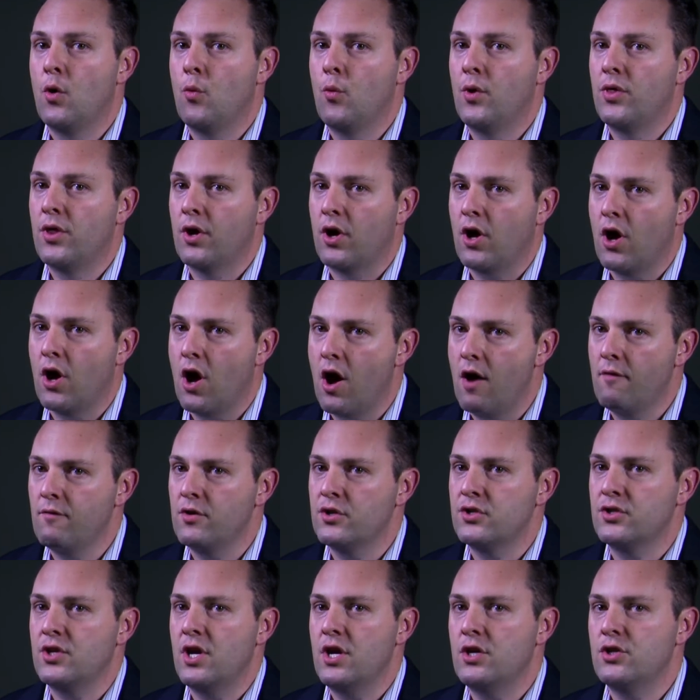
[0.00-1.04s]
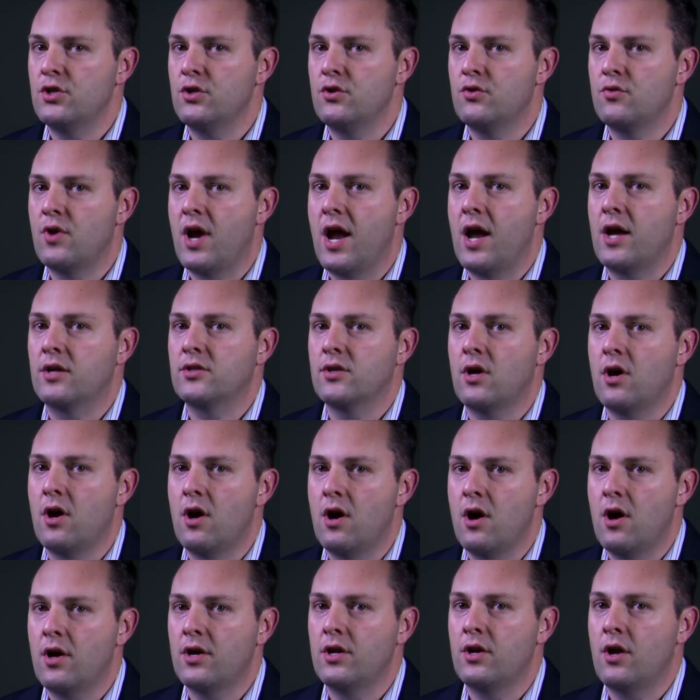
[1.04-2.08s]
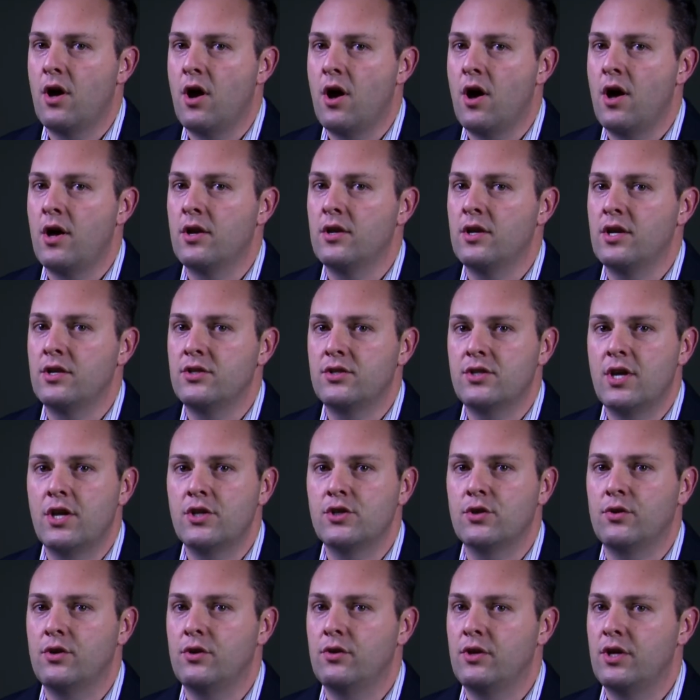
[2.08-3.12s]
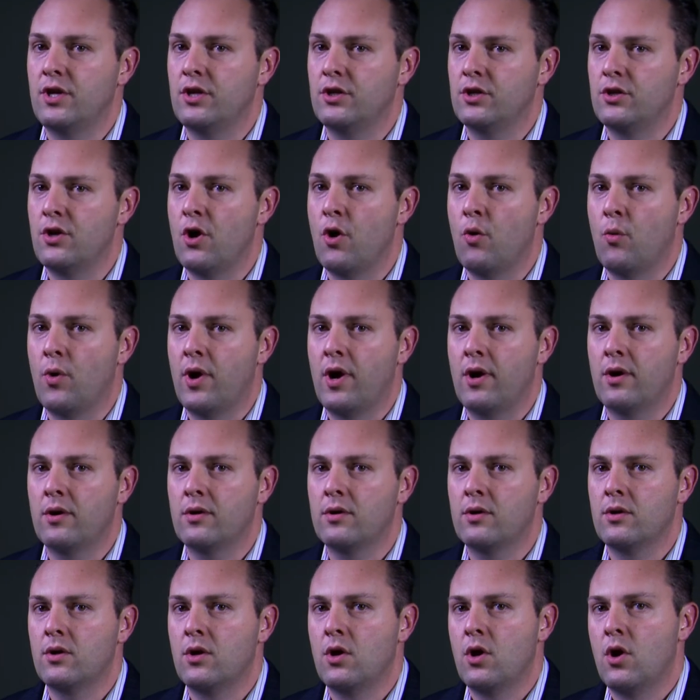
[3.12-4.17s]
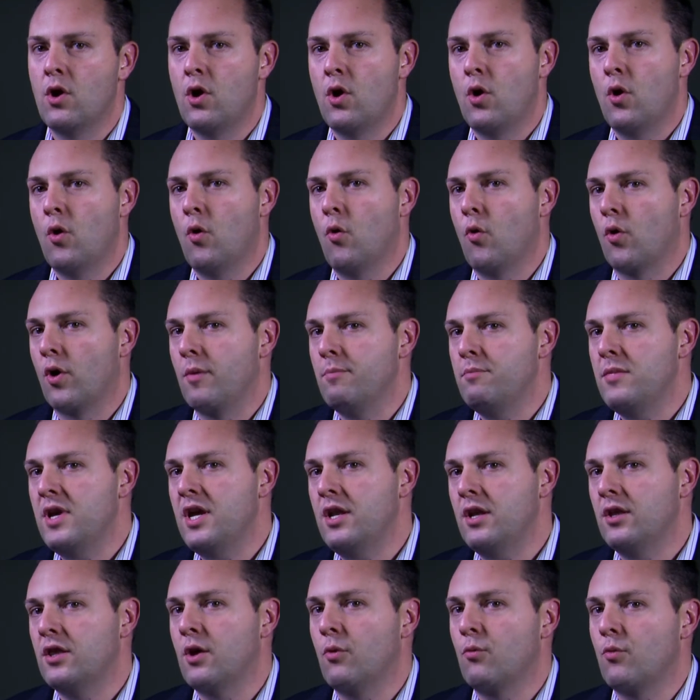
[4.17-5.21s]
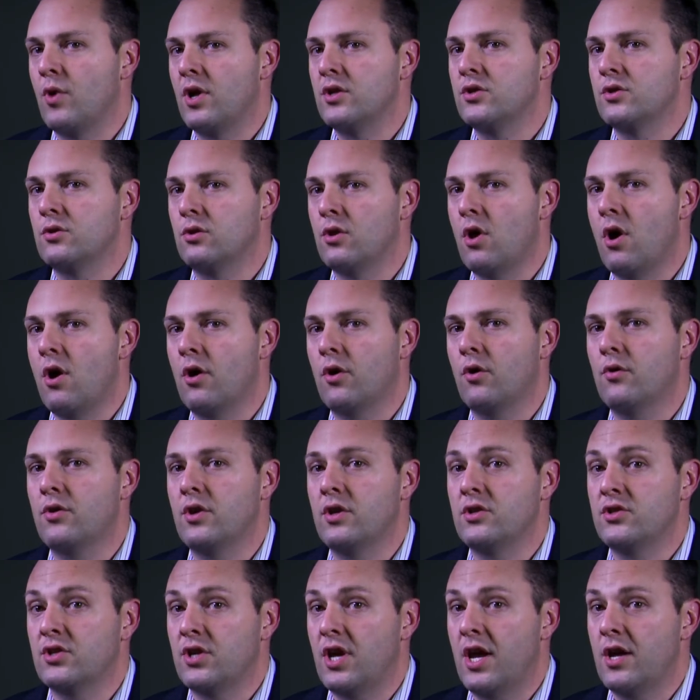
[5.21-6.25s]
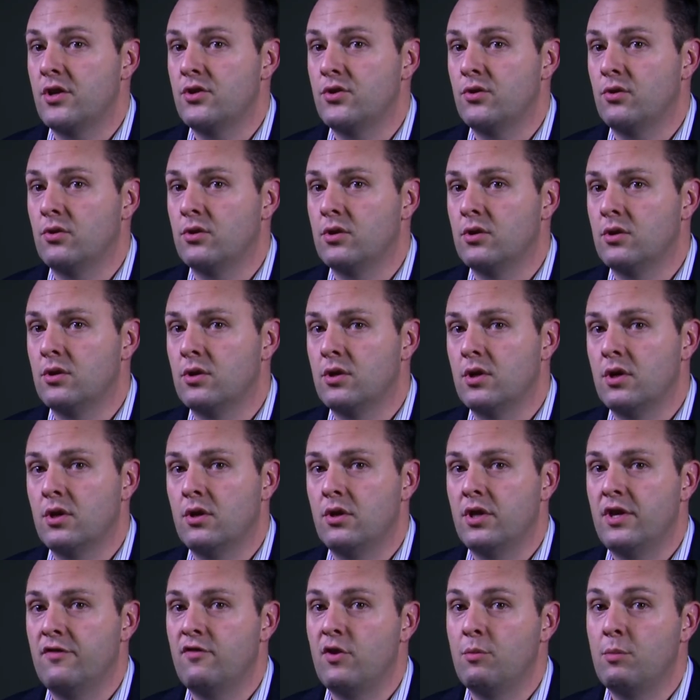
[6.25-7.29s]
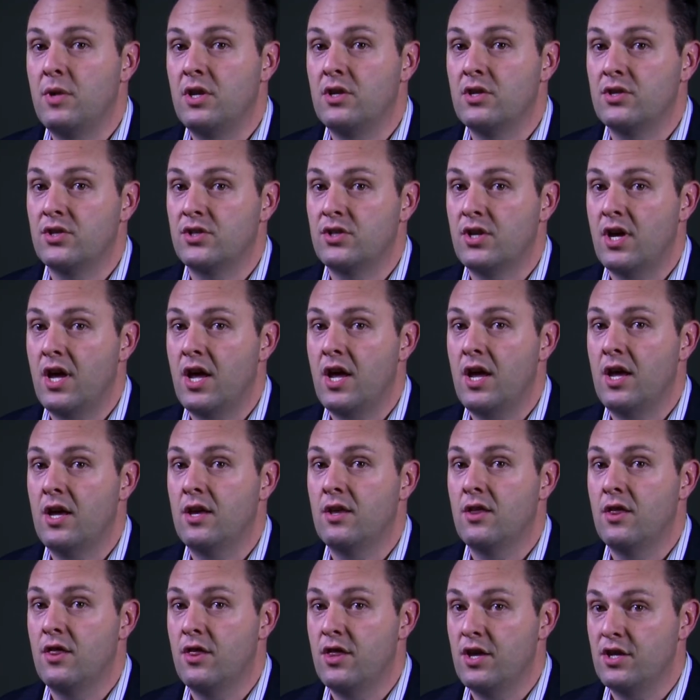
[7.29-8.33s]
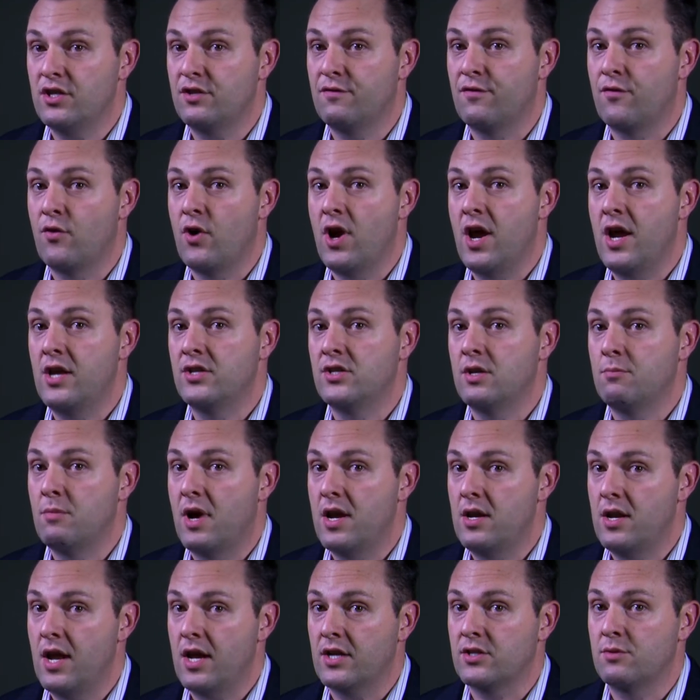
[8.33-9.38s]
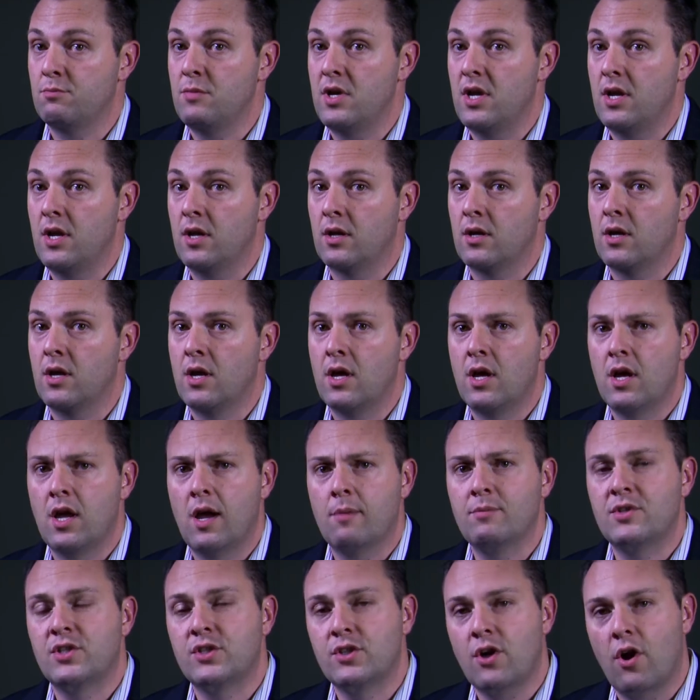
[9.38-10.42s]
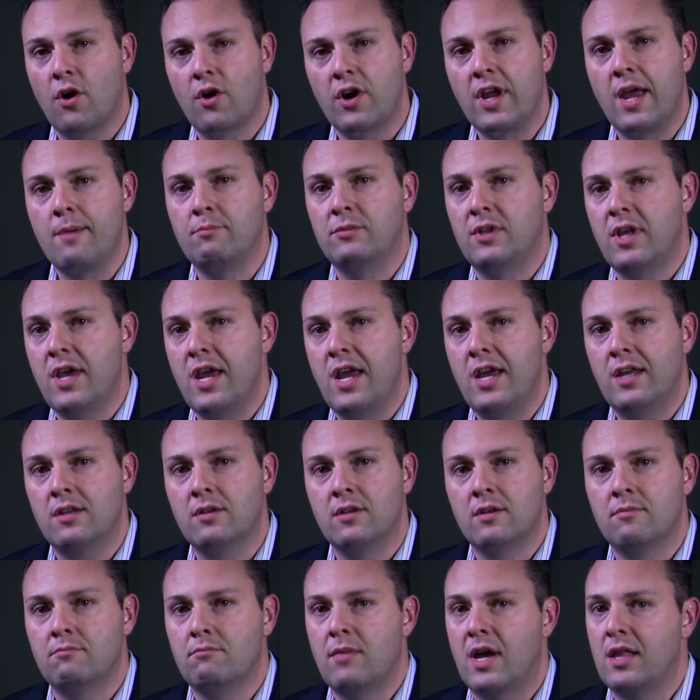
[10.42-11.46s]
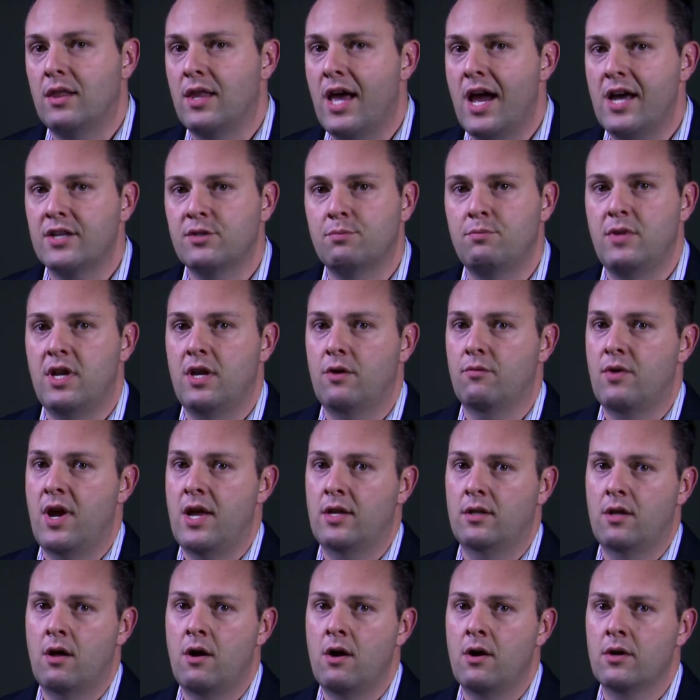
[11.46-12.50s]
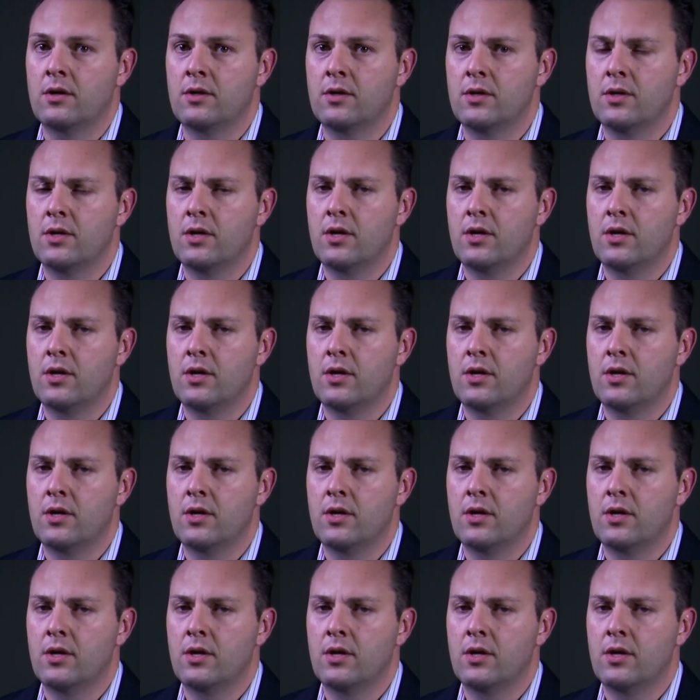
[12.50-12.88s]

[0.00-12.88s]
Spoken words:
When the conversation drags on and on, essentially leading to nowhere, or a meeting that runs longer than scheduled, leaving me to say this phrase in my next meeting, "I'm sorry I'm late, my last meeting ran long,"